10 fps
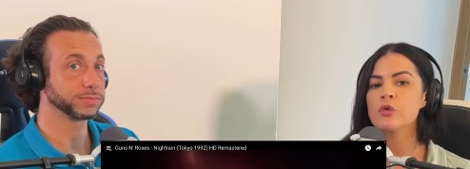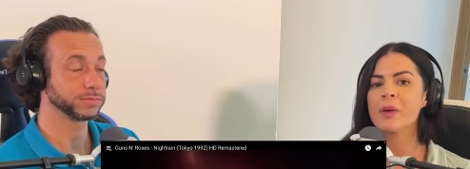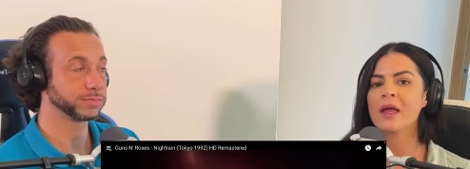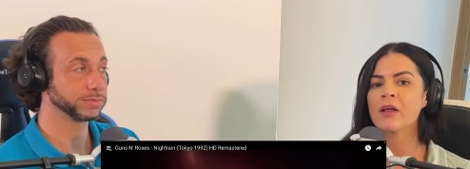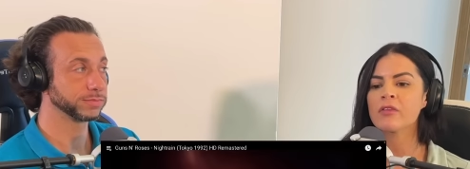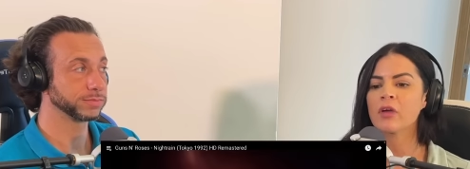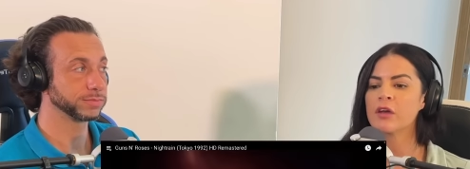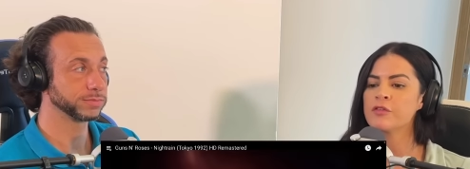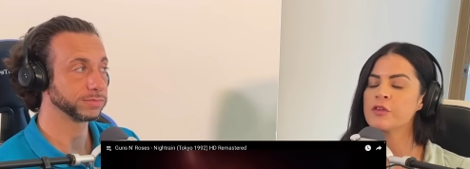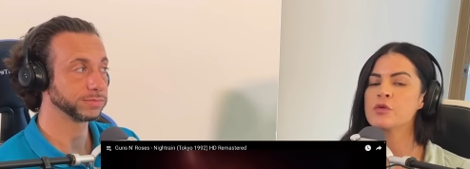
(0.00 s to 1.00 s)
Speaker 1: two bands
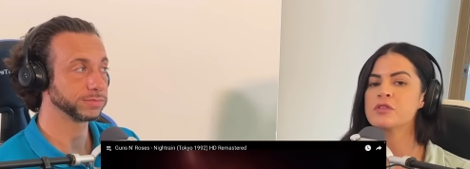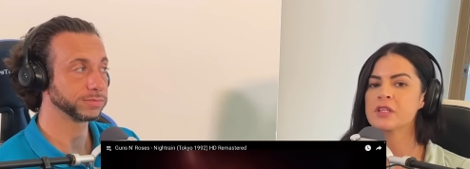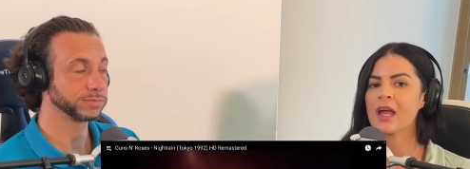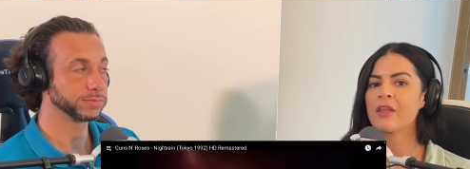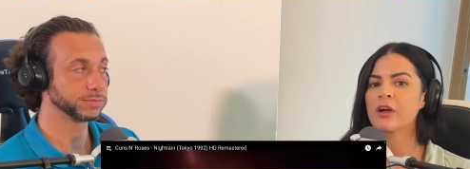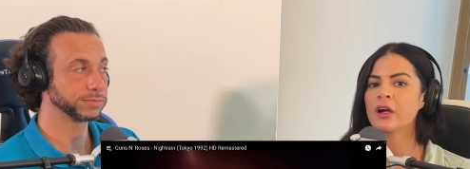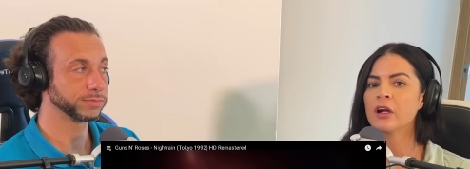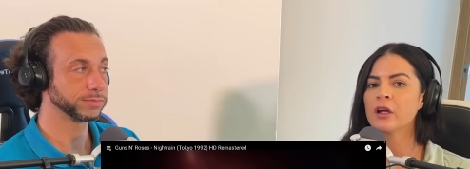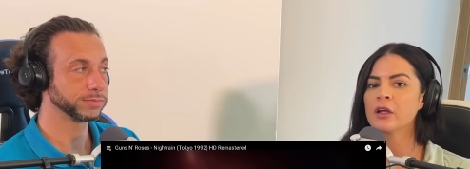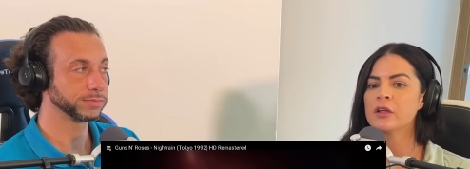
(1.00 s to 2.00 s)
kind of fused
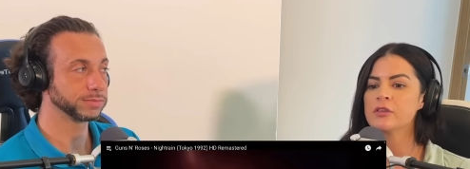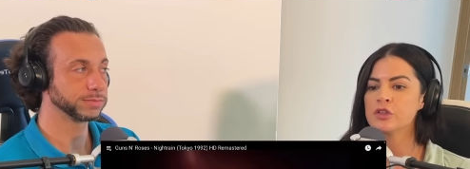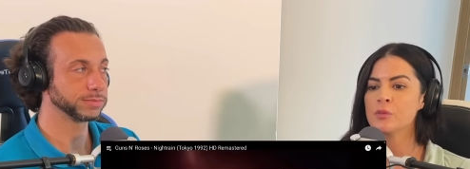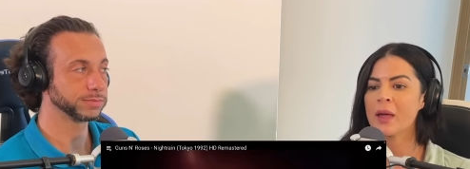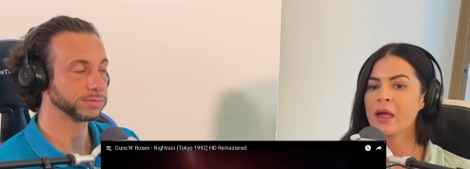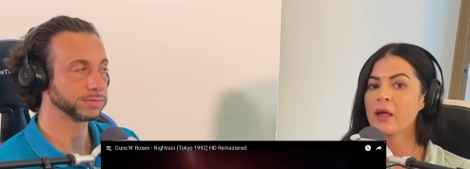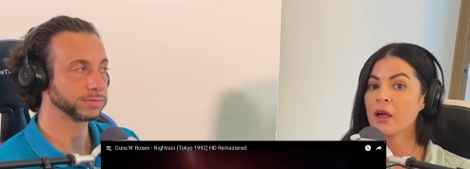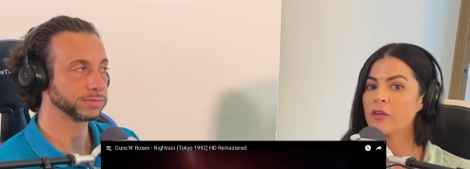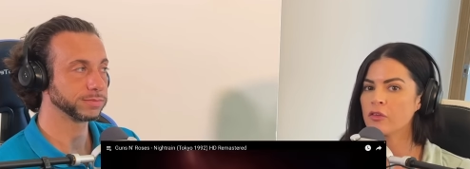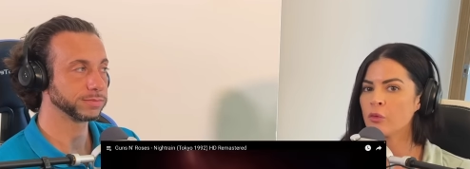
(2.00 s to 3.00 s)
together to make
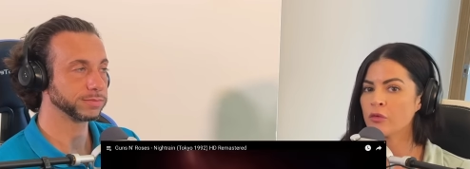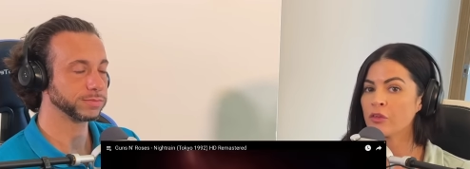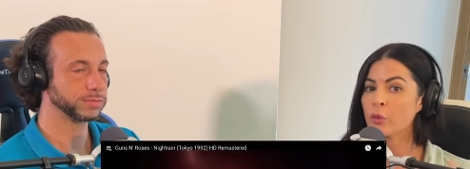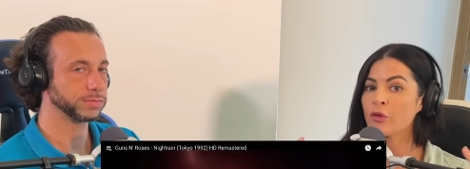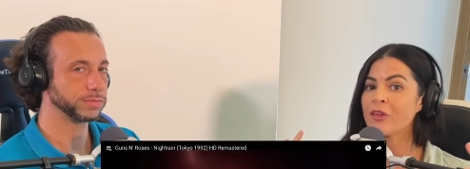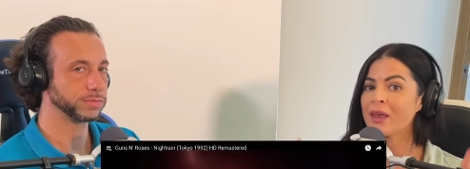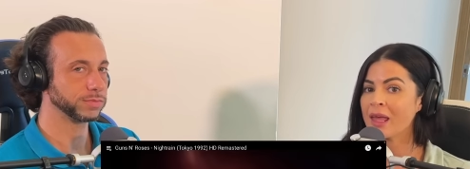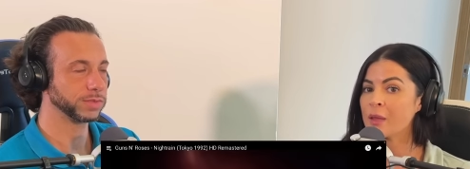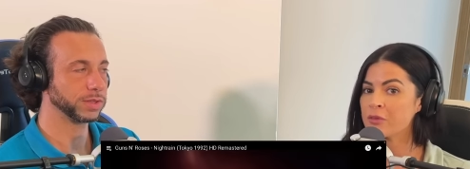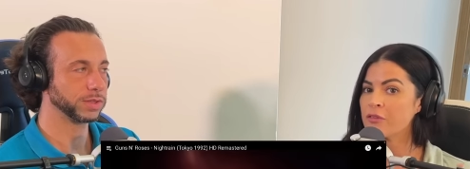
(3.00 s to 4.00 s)
Guns N' Roses? What are the
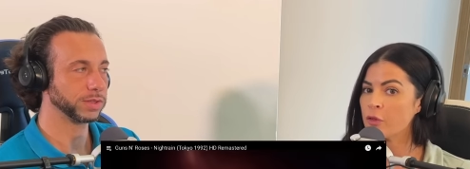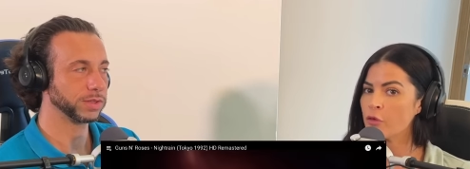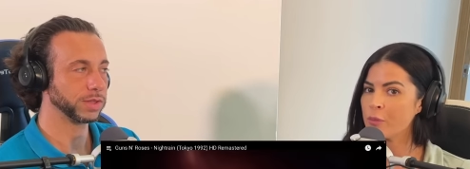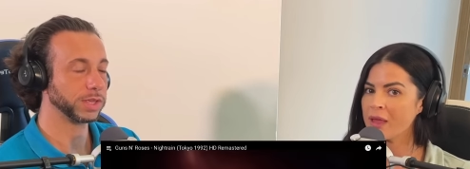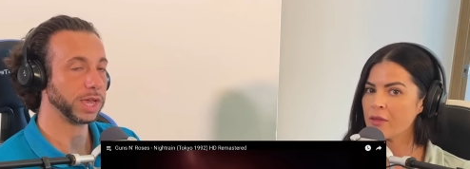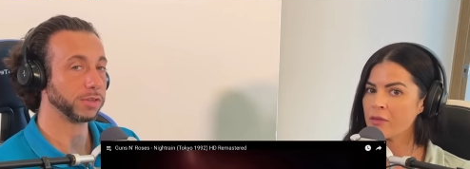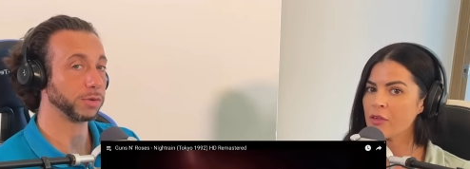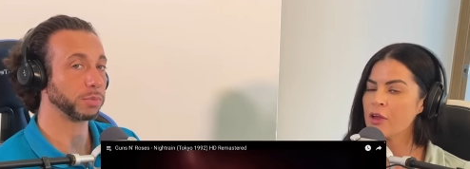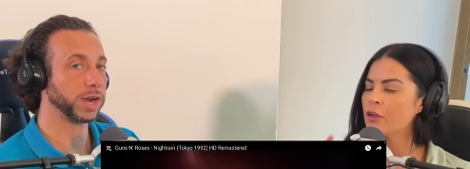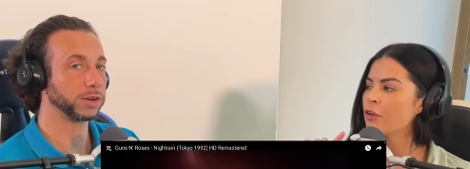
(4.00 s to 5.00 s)
names of those bands? Yeah,
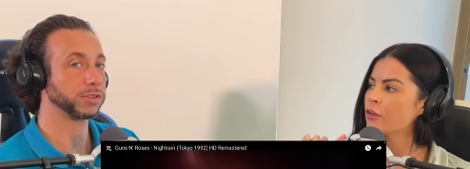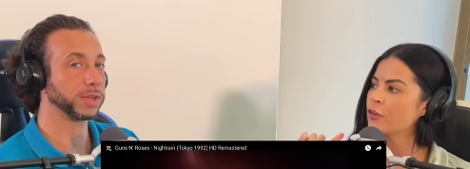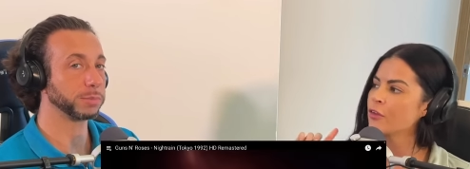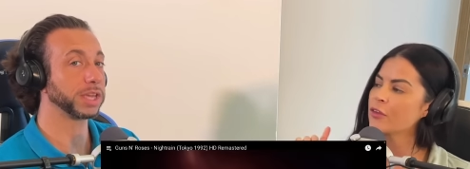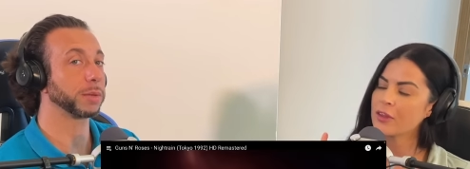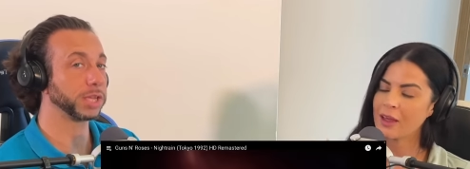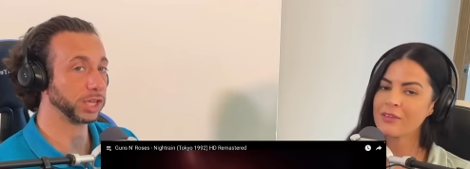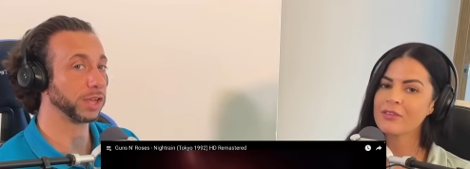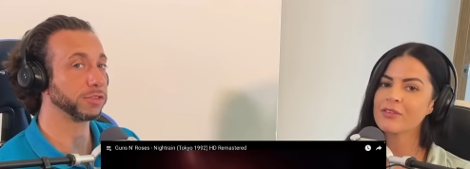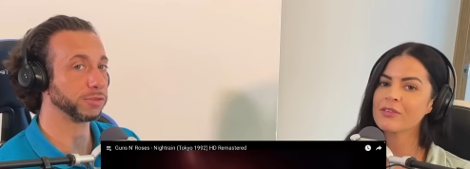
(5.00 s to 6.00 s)
Speaker 2: so prior to them becoming
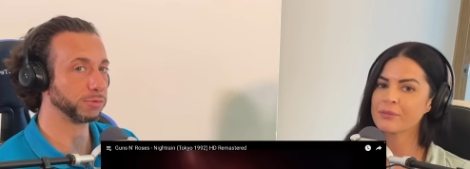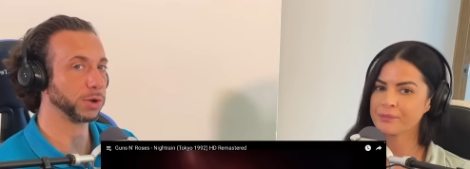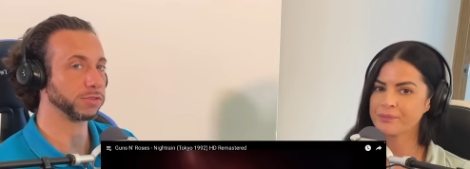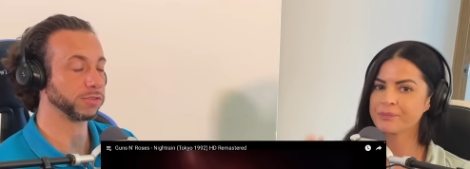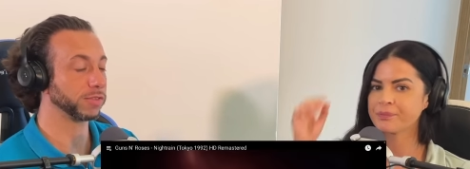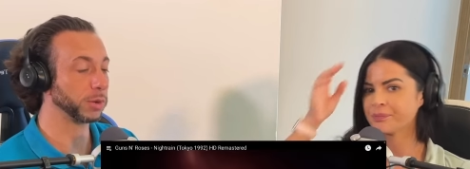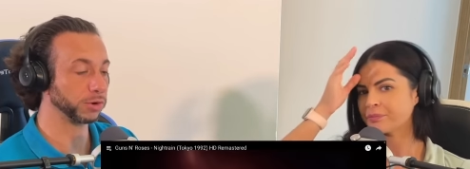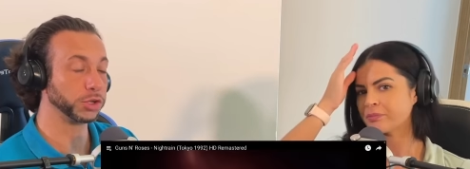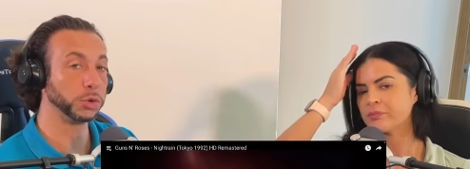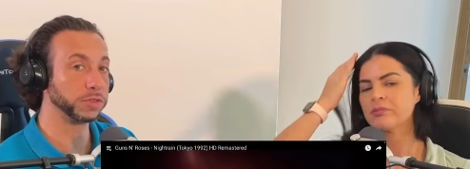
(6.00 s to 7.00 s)
yes. Guns N' Roses, they
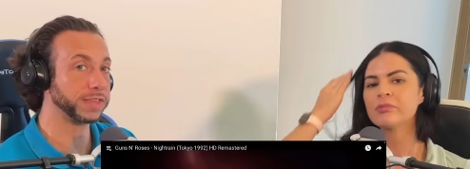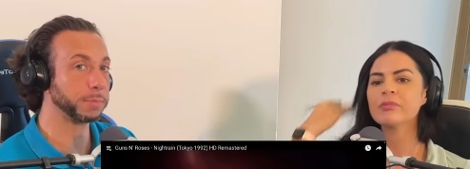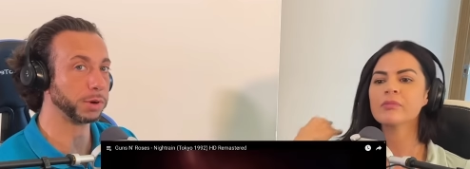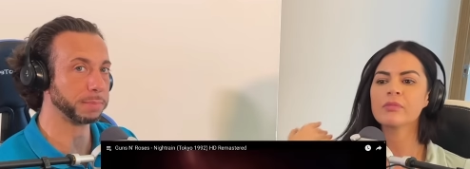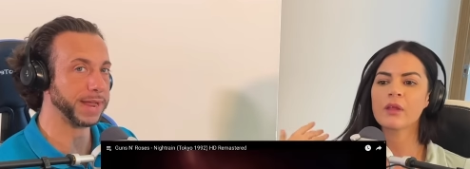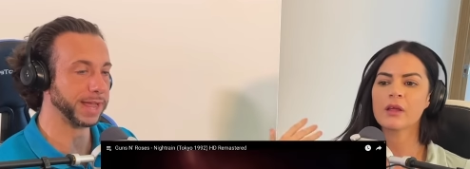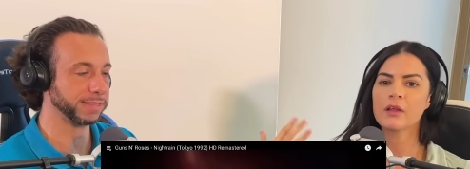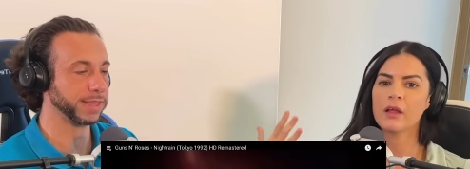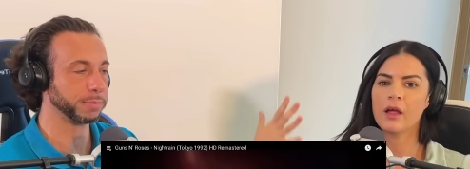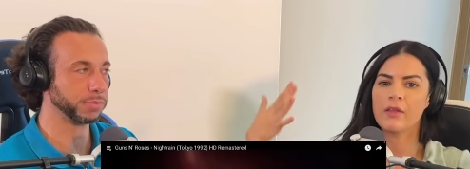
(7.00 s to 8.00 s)
were two separate
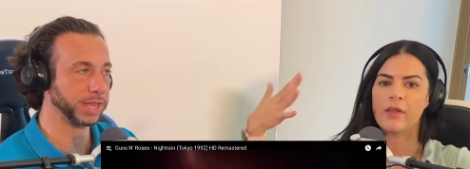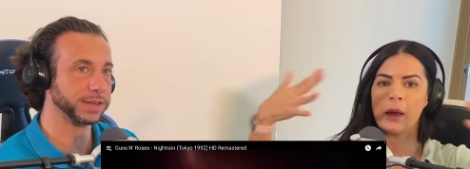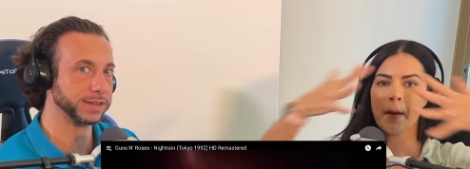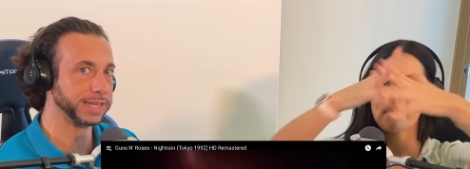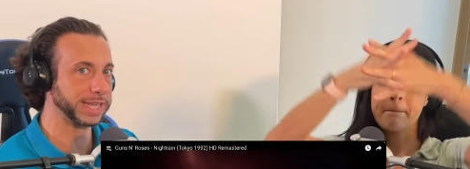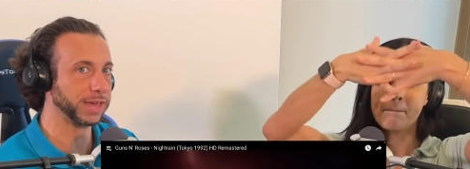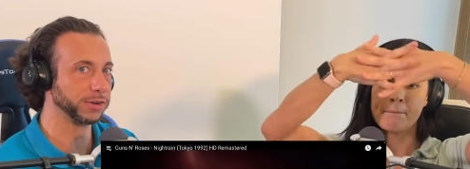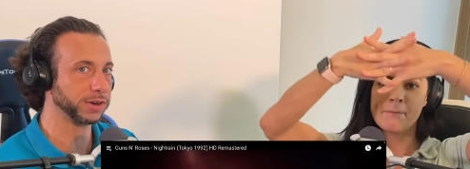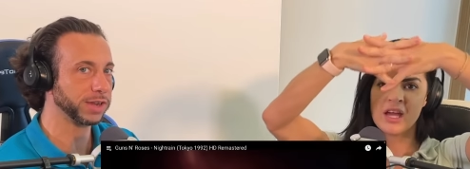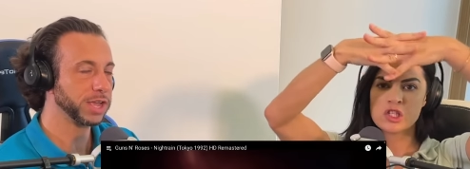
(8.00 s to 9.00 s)
bands that and blended
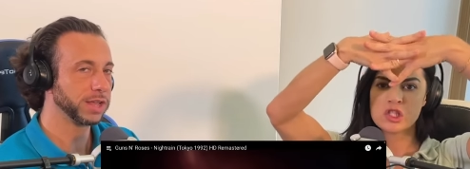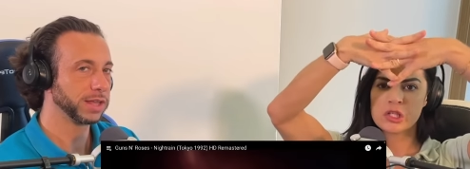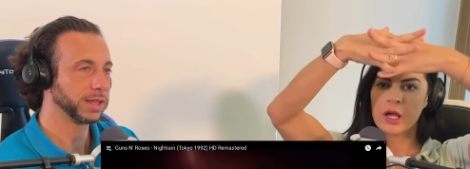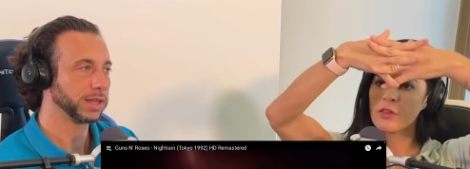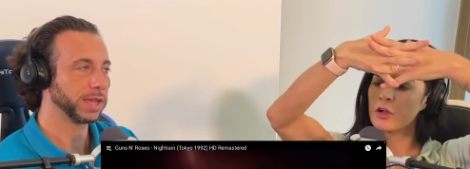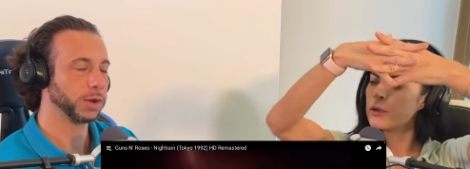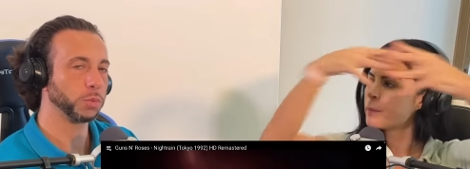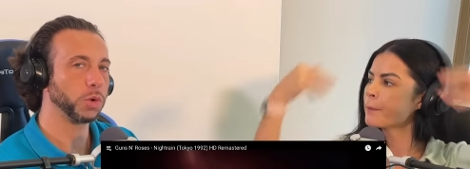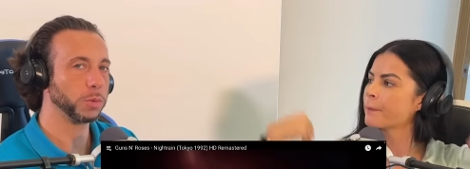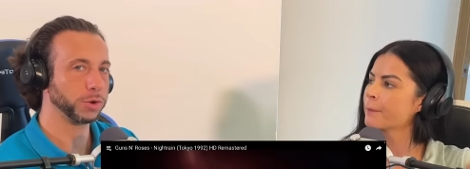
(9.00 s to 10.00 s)
together. Meshed together.
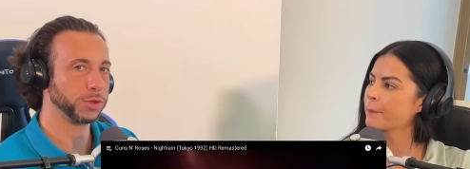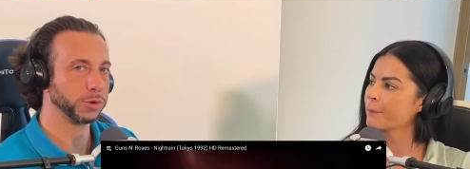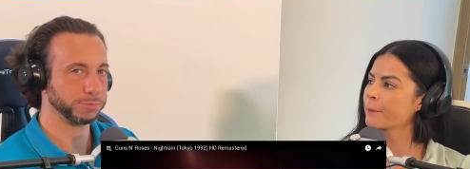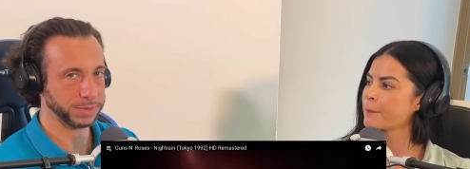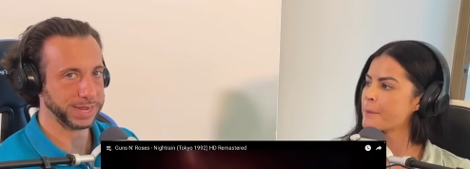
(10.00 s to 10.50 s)
And what were those